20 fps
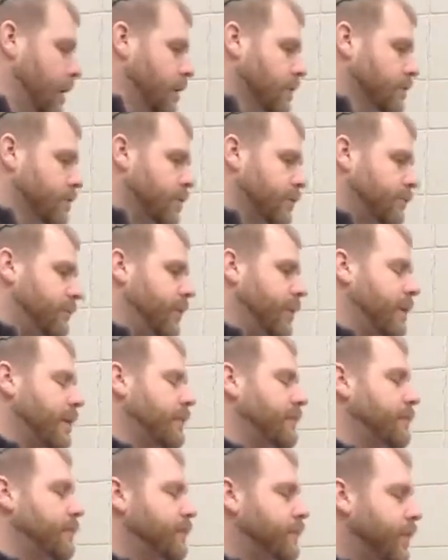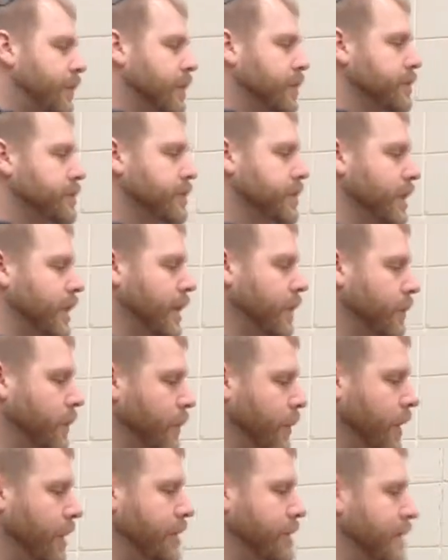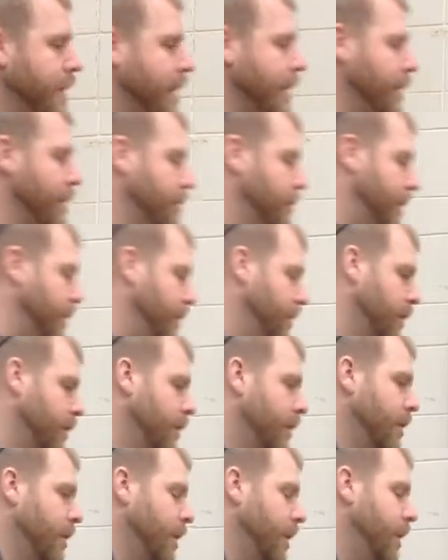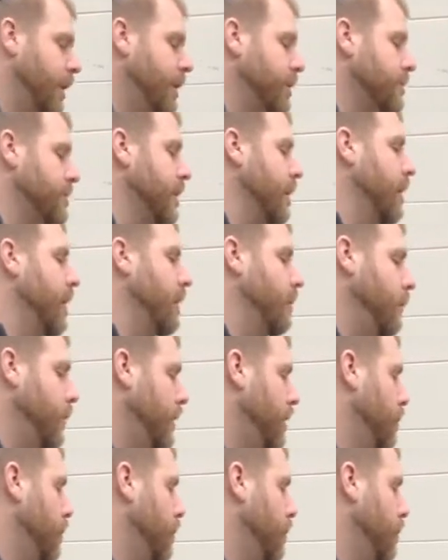So the very first thing we want to talk about is we